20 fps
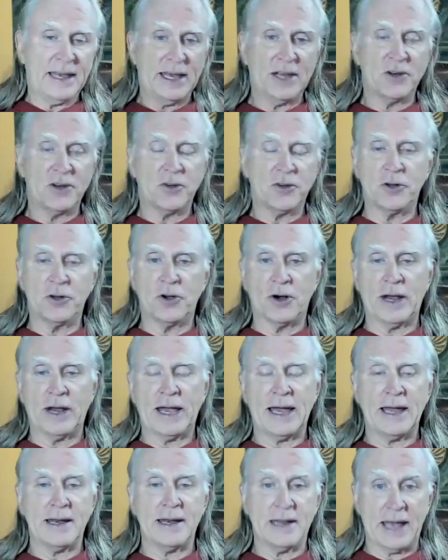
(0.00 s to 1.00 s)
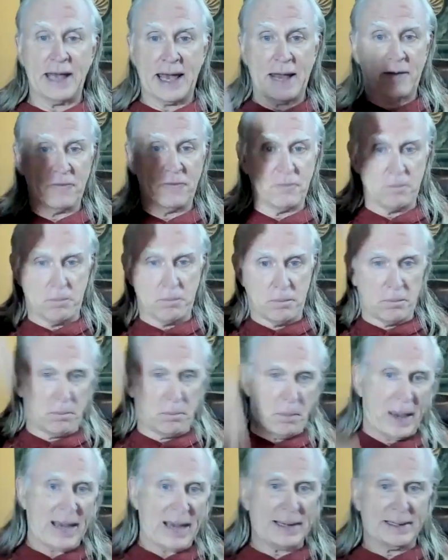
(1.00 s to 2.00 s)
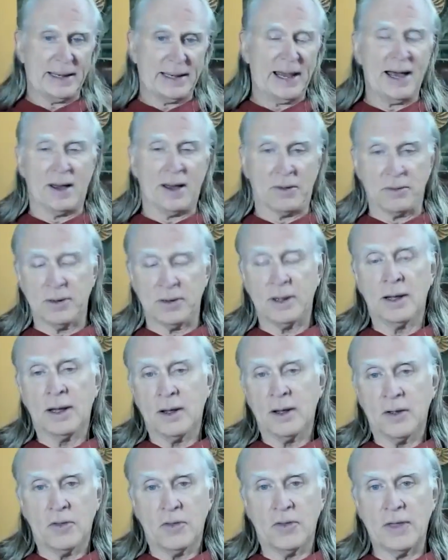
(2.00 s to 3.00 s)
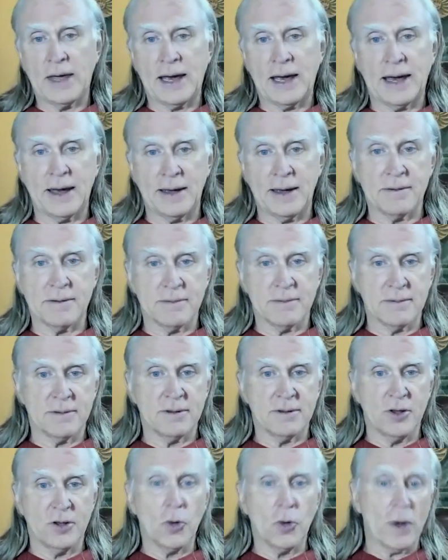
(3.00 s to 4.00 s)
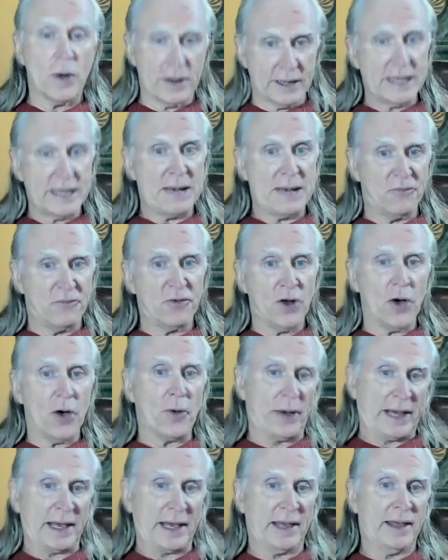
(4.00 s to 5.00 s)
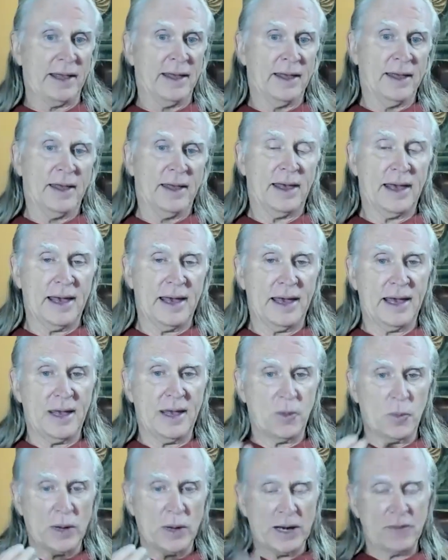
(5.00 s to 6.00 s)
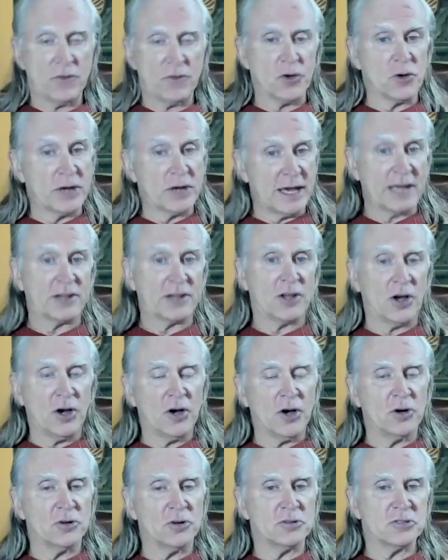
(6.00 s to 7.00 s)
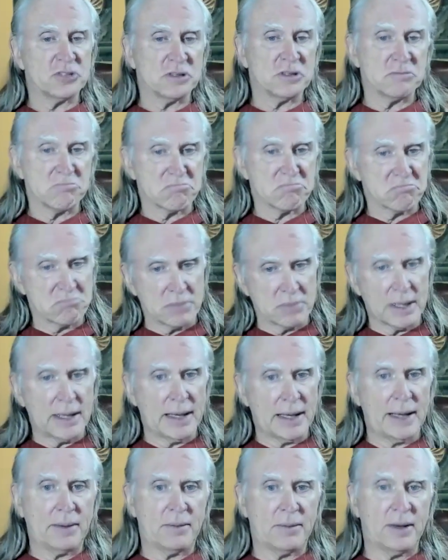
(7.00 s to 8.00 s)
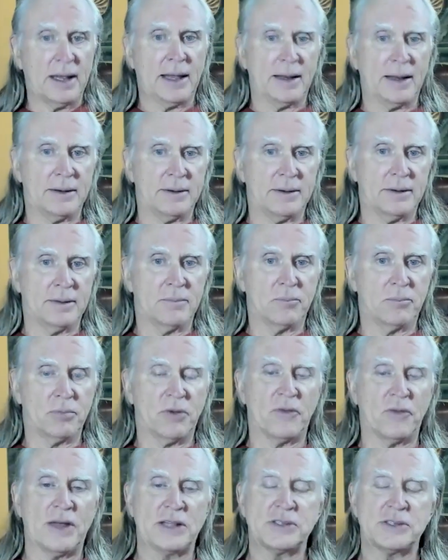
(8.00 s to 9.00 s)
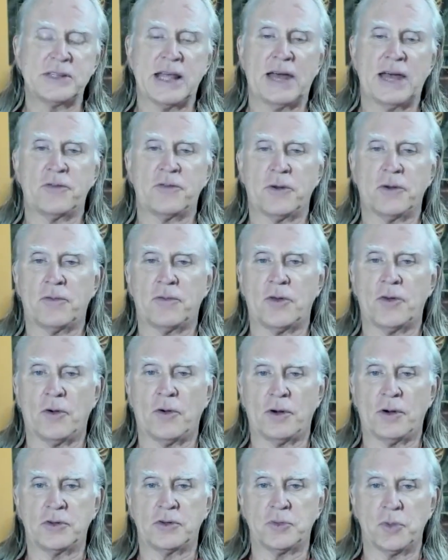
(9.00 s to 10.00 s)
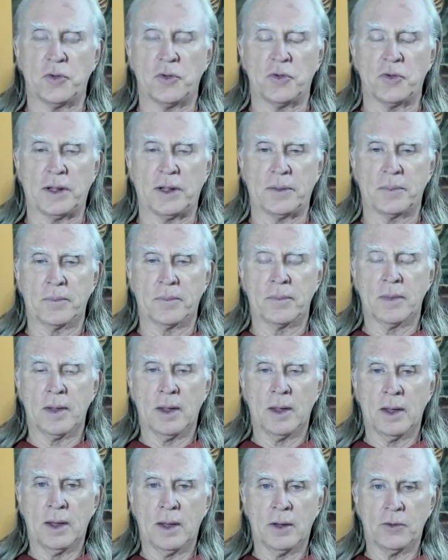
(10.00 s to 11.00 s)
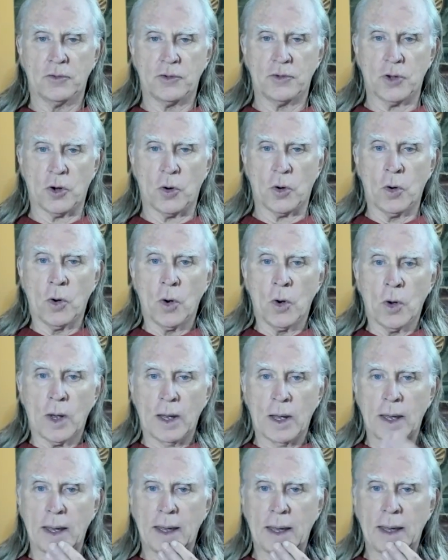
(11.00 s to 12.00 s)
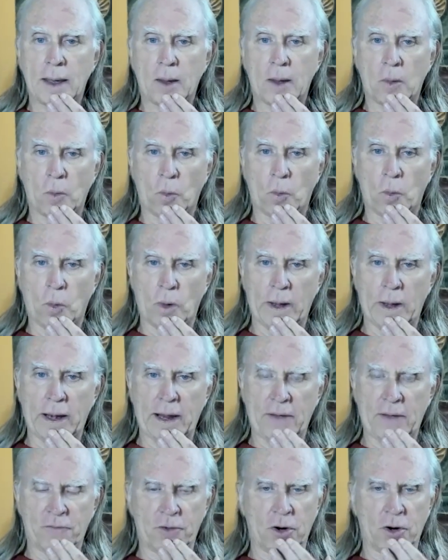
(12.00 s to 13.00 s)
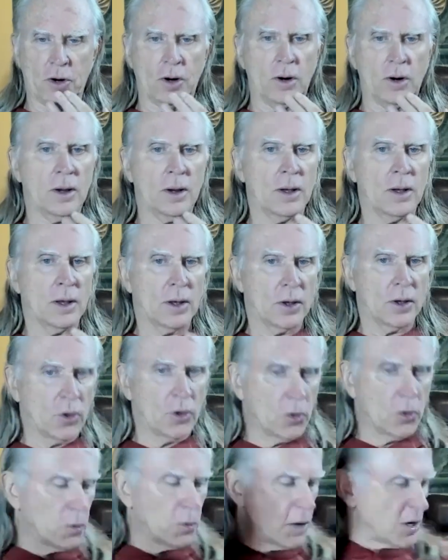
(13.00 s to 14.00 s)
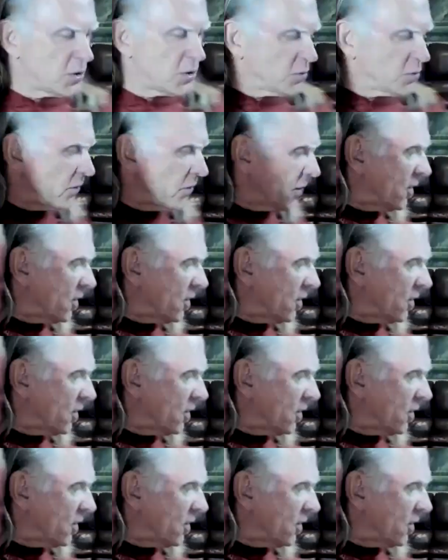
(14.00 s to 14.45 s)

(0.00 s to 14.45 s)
into your head and back down that you want to keep flowing. And whenever you kink the hose, it, it prevents that from flowing smoothly. So whenever you reach with